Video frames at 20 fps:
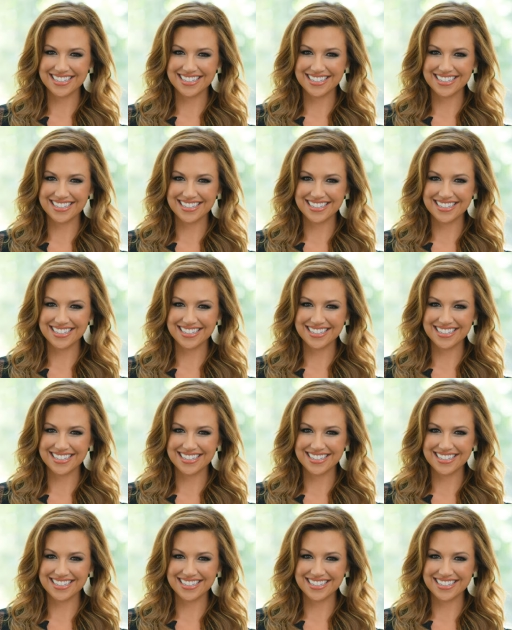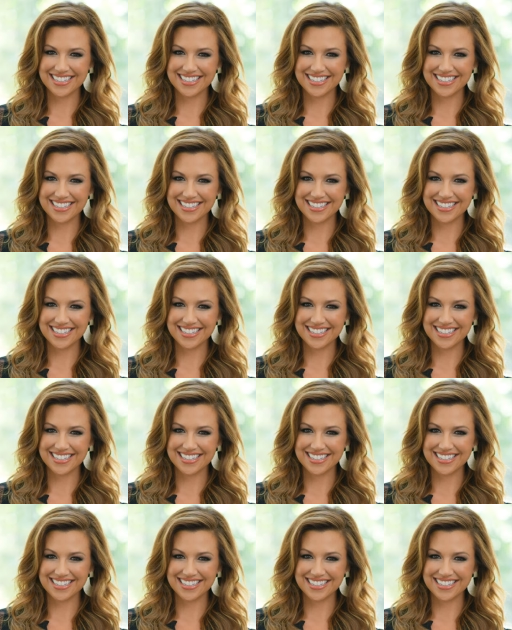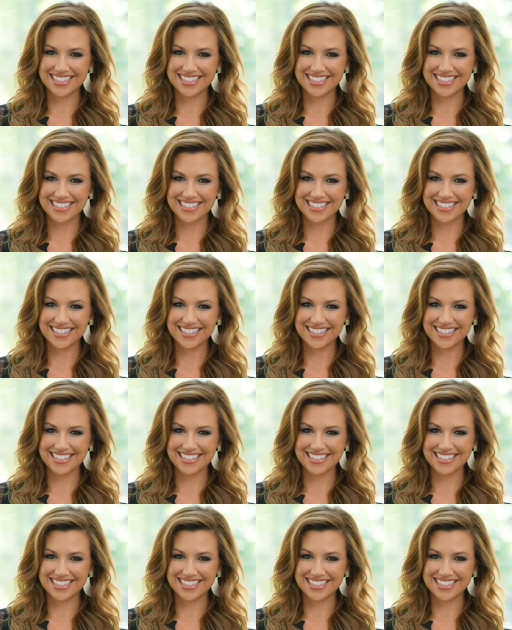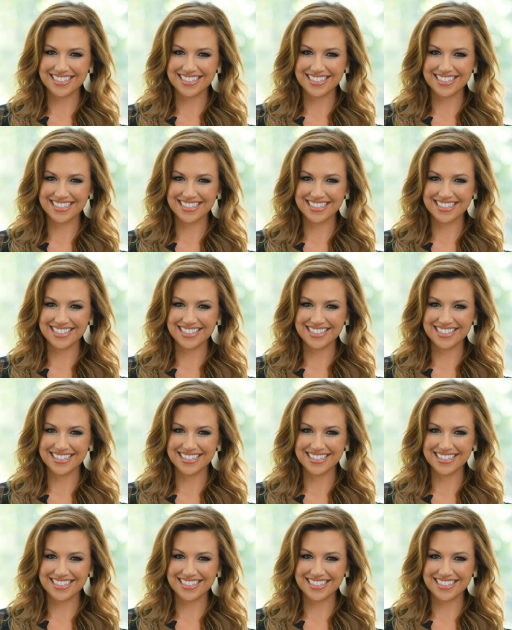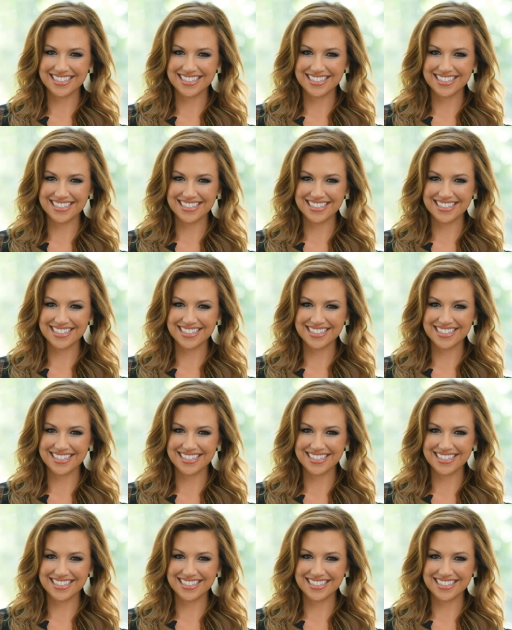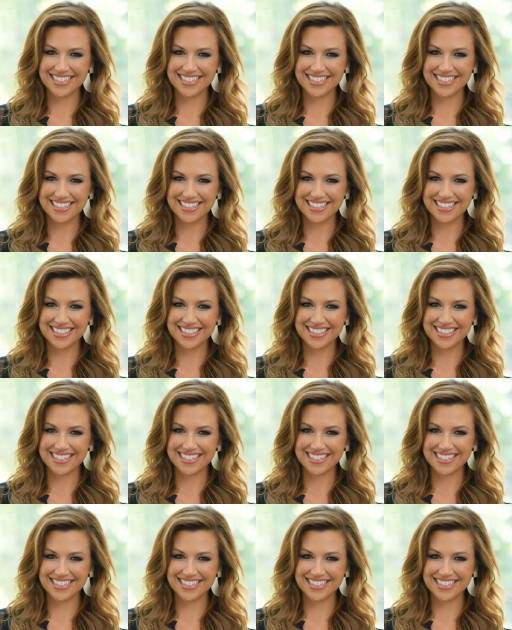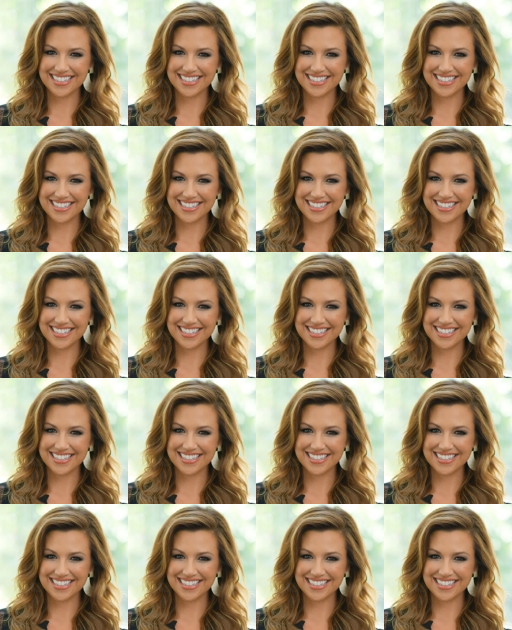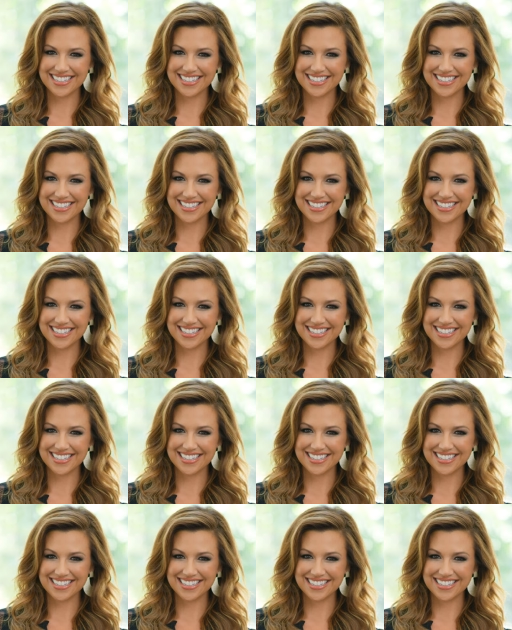[no speech]